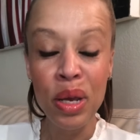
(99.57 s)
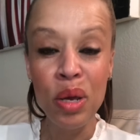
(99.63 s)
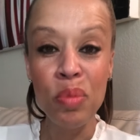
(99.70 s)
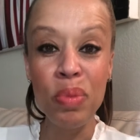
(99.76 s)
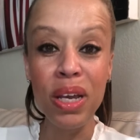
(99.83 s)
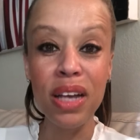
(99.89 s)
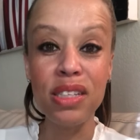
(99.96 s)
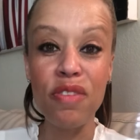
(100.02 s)

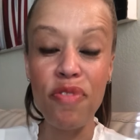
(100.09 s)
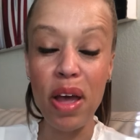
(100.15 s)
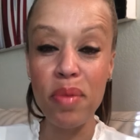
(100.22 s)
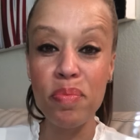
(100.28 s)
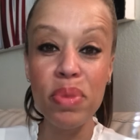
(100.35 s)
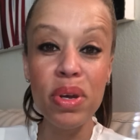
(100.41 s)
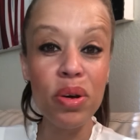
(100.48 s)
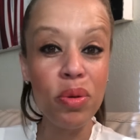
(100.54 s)
Because if I
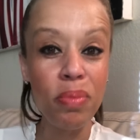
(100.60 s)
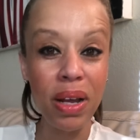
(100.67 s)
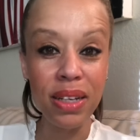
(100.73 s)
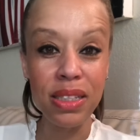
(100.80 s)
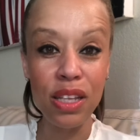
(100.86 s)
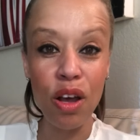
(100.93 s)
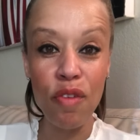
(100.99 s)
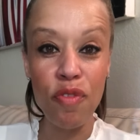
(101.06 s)
build
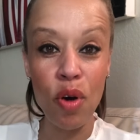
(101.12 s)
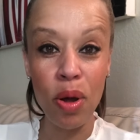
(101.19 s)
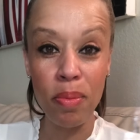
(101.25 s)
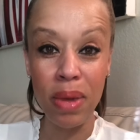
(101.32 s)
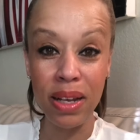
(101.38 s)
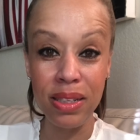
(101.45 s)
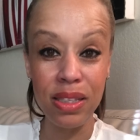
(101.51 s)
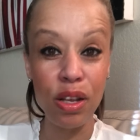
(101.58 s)
myself on
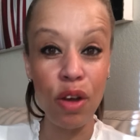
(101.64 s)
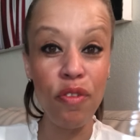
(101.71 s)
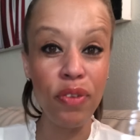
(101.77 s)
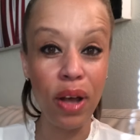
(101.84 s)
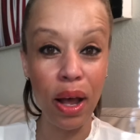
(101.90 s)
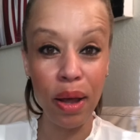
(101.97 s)
my self